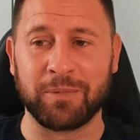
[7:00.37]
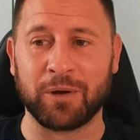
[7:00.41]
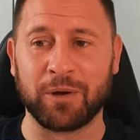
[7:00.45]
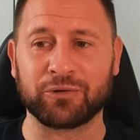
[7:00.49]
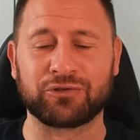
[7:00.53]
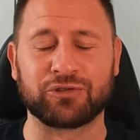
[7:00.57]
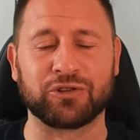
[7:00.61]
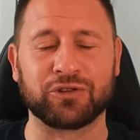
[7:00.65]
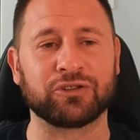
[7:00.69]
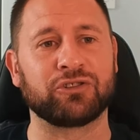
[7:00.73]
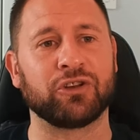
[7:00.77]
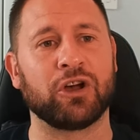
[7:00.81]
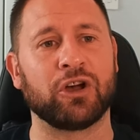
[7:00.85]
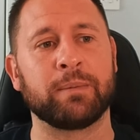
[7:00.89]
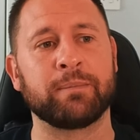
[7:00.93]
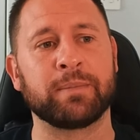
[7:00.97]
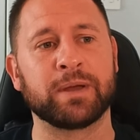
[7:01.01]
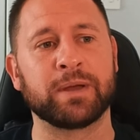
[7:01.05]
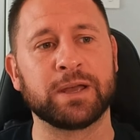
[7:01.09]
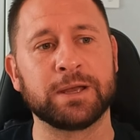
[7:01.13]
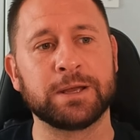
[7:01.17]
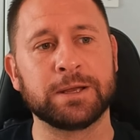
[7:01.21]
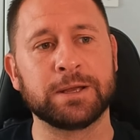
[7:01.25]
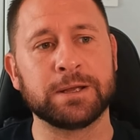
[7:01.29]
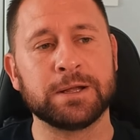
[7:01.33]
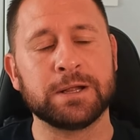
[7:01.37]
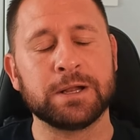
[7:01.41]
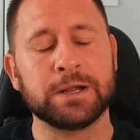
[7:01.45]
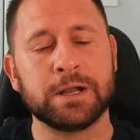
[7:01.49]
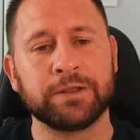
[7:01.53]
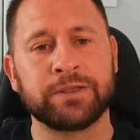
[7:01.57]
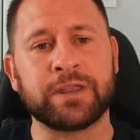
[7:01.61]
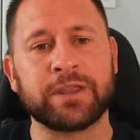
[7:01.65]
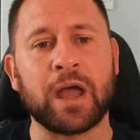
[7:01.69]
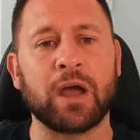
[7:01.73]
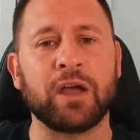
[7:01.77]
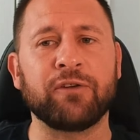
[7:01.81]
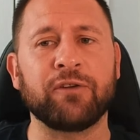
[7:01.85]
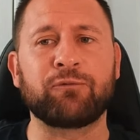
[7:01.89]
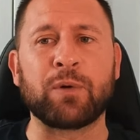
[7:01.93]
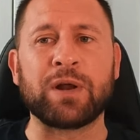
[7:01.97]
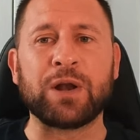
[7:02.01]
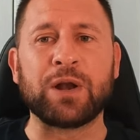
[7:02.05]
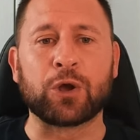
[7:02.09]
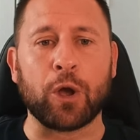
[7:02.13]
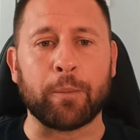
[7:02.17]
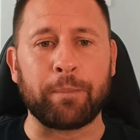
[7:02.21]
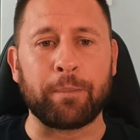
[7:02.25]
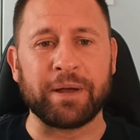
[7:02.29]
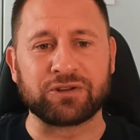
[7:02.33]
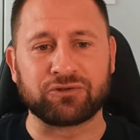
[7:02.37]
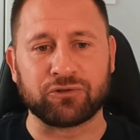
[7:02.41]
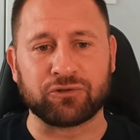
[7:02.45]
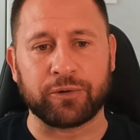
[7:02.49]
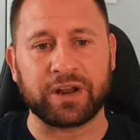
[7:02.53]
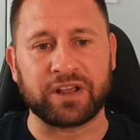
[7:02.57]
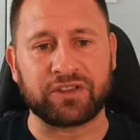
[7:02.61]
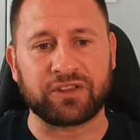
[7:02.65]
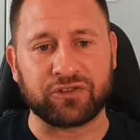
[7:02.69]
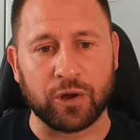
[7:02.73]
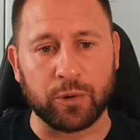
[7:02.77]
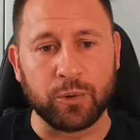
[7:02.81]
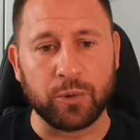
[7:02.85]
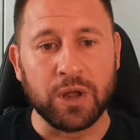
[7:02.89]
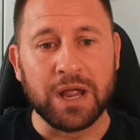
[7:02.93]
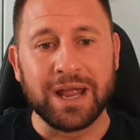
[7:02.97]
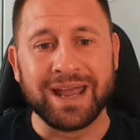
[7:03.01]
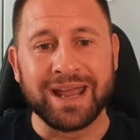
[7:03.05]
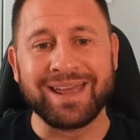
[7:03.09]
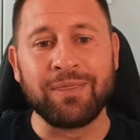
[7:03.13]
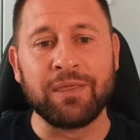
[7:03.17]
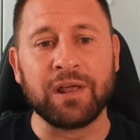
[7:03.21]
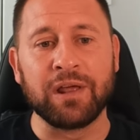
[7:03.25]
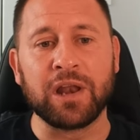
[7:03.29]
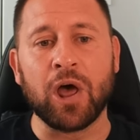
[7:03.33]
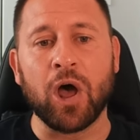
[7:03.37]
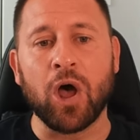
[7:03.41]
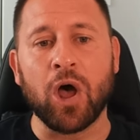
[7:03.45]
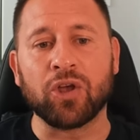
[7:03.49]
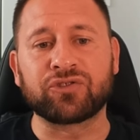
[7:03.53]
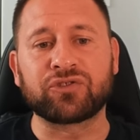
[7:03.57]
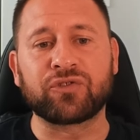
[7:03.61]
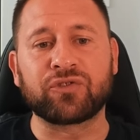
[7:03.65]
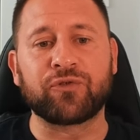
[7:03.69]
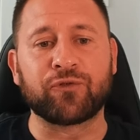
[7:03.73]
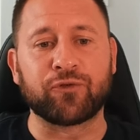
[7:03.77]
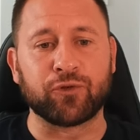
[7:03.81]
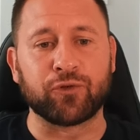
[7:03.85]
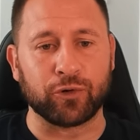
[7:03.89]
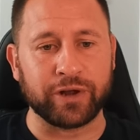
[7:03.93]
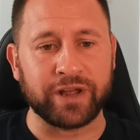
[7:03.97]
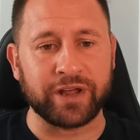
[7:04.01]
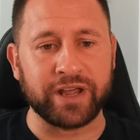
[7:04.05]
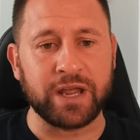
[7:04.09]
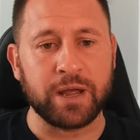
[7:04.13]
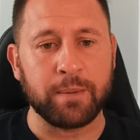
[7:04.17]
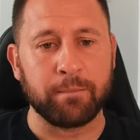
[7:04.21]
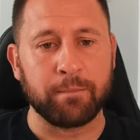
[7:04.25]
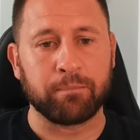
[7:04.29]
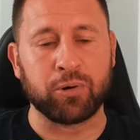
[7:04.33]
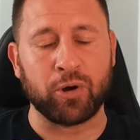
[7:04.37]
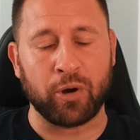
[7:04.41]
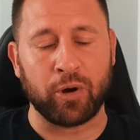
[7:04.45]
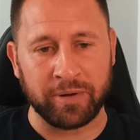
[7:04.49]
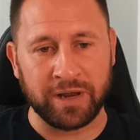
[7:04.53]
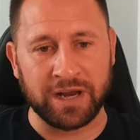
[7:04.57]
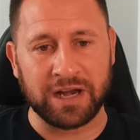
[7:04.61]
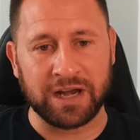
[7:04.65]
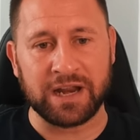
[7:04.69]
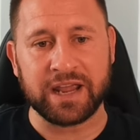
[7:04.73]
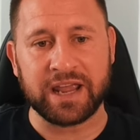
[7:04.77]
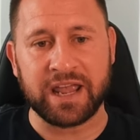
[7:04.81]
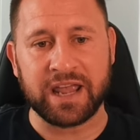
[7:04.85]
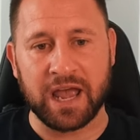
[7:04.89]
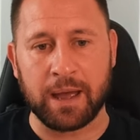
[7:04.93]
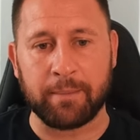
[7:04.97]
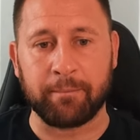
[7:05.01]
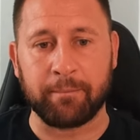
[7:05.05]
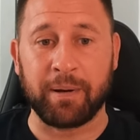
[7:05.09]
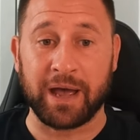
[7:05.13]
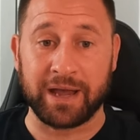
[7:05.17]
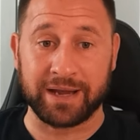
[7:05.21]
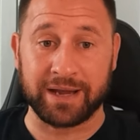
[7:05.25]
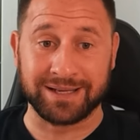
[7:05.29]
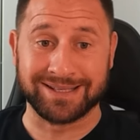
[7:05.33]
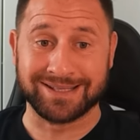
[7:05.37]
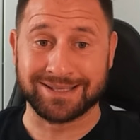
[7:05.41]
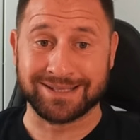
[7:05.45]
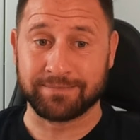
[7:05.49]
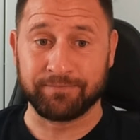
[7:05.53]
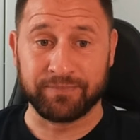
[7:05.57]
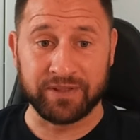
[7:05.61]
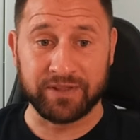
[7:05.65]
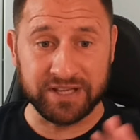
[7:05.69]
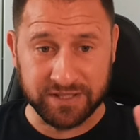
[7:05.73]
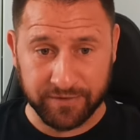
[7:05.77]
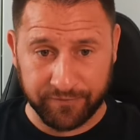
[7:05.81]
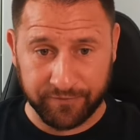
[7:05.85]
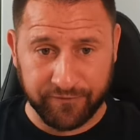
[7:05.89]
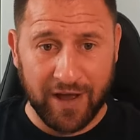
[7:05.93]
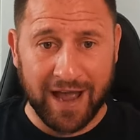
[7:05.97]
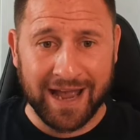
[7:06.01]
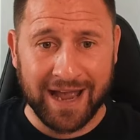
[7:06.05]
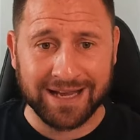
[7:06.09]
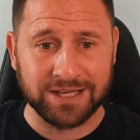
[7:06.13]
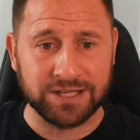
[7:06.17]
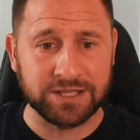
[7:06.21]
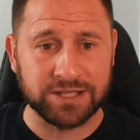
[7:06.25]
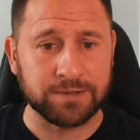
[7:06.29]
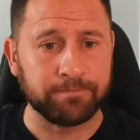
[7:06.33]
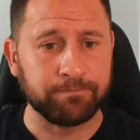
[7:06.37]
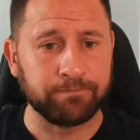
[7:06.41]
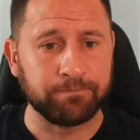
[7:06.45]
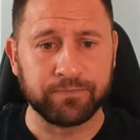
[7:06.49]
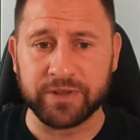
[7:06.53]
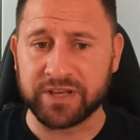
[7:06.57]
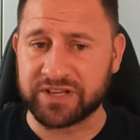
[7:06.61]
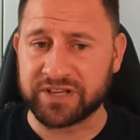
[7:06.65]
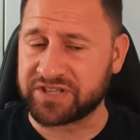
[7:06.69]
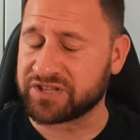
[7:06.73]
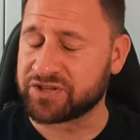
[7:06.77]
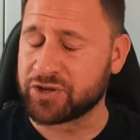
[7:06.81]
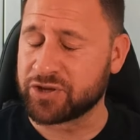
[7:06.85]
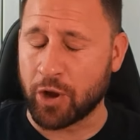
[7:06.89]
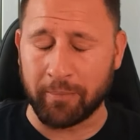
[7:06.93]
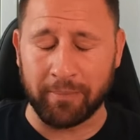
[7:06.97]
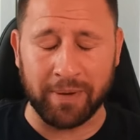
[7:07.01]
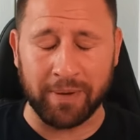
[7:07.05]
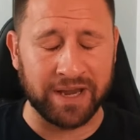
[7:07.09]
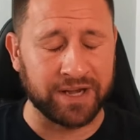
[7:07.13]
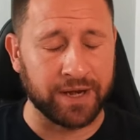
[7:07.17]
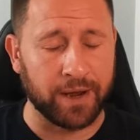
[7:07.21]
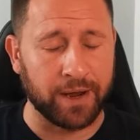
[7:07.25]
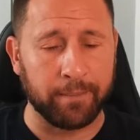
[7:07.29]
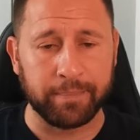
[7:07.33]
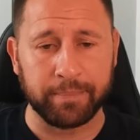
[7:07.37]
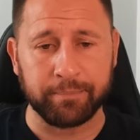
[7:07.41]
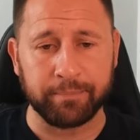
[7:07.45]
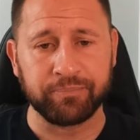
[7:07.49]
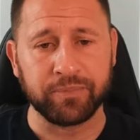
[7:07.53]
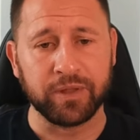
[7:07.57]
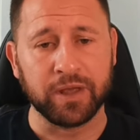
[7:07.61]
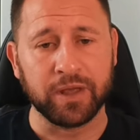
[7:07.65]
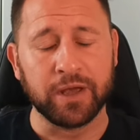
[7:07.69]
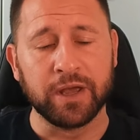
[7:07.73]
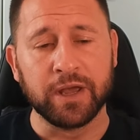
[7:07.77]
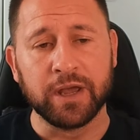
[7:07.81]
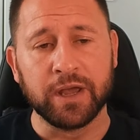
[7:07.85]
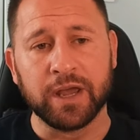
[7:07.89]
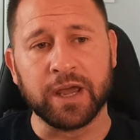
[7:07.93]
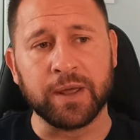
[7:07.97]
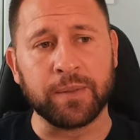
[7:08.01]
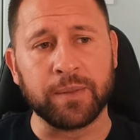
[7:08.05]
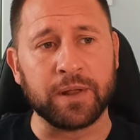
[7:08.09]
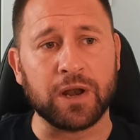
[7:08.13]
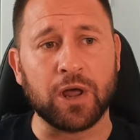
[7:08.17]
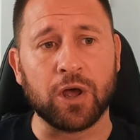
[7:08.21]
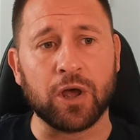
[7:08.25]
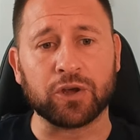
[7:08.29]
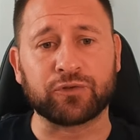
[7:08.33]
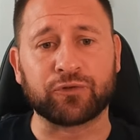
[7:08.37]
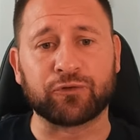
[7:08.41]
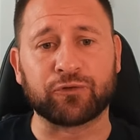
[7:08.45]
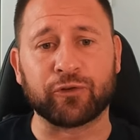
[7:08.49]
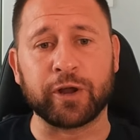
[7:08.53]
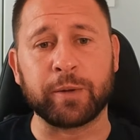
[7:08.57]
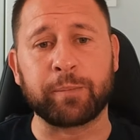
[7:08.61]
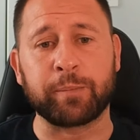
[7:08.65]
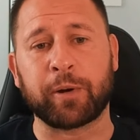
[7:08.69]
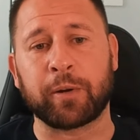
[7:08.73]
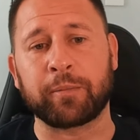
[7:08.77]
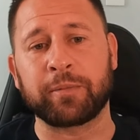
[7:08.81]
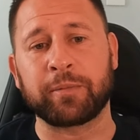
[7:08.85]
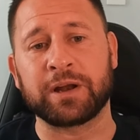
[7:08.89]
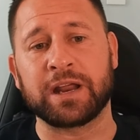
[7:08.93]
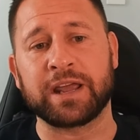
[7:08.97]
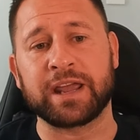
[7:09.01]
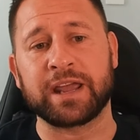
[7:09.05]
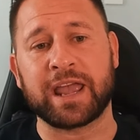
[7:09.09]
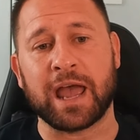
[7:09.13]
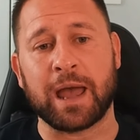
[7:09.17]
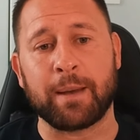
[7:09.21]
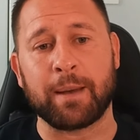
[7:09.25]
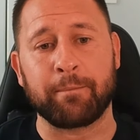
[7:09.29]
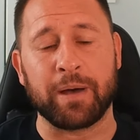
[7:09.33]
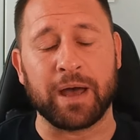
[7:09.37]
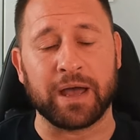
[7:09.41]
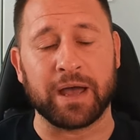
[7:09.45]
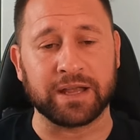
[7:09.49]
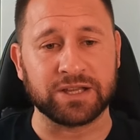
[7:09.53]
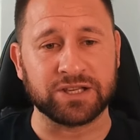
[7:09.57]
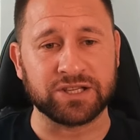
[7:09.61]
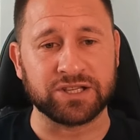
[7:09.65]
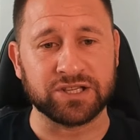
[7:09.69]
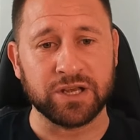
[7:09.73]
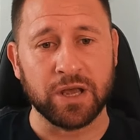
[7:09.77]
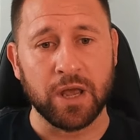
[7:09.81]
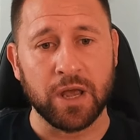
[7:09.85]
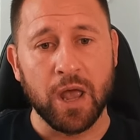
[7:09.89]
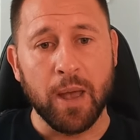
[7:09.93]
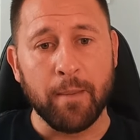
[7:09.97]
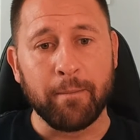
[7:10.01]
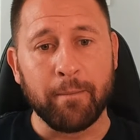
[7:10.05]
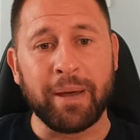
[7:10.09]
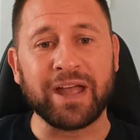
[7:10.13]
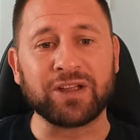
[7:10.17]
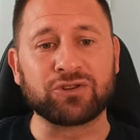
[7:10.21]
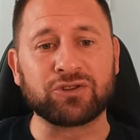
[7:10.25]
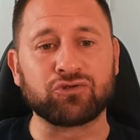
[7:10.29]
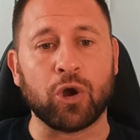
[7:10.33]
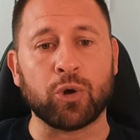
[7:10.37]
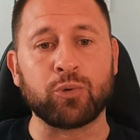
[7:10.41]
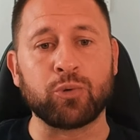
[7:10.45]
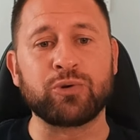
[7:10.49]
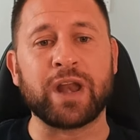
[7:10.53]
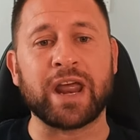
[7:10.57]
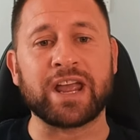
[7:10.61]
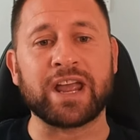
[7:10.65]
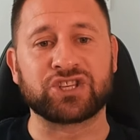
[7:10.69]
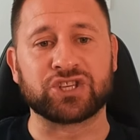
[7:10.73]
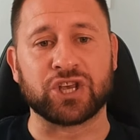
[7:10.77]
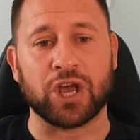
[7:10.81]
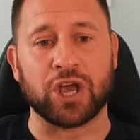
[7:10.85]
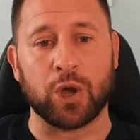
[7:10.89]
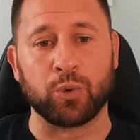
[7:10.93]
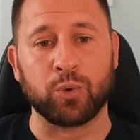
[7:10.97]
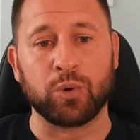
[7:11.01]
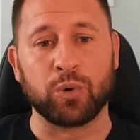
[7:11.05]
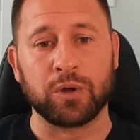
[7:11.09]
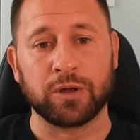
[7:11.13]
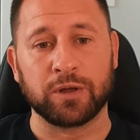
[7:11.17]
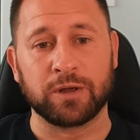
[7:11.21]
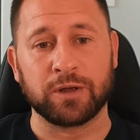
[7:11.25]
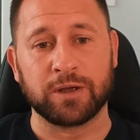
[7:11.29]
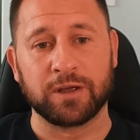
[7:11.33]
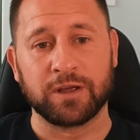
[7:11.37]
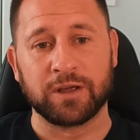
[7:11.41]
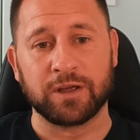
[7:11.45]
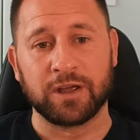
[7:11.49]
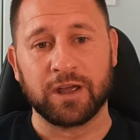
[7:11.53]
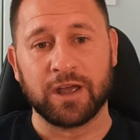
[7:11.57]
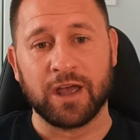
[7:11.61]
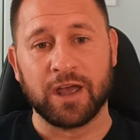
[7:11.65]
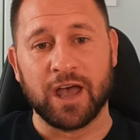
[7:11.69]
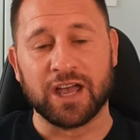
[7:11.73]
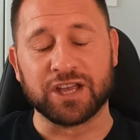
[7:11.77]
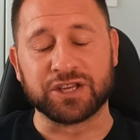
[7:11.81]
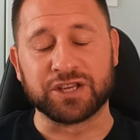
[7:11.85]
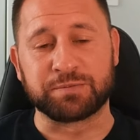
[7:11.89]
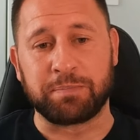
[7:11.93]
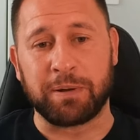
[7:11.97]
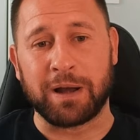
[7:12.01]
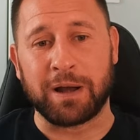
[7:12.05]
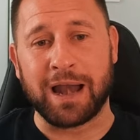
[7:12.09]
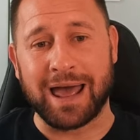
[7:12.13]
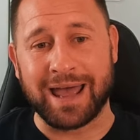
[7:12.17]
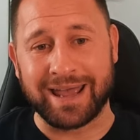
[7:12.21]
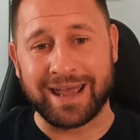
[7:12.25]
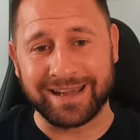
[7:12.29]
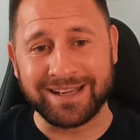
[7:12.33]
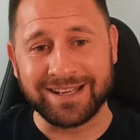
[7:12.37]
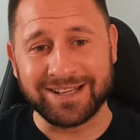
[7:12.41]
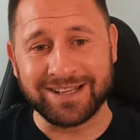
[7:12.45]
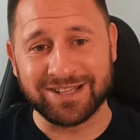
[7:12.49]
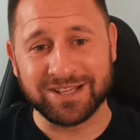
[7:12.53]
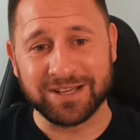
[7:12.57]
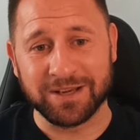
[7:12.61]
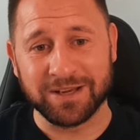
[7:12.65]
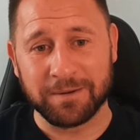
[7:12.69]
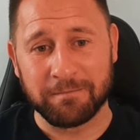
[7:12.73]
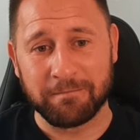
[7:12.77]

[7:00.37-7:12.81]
most of the time. Now, if we look at Pedro Neto, in the last three Premier League campaigns, these are facts, this is not made up. In the last three Premier League campaigns, Pedro Neto has played